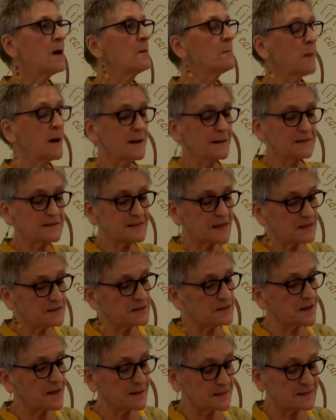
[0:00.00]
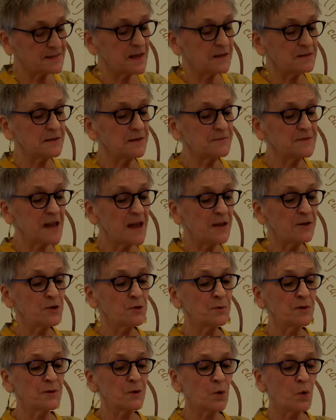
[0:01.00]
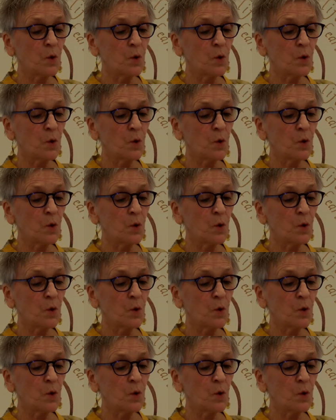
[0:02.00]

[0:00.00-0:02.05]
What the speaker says: My extensive tenure in the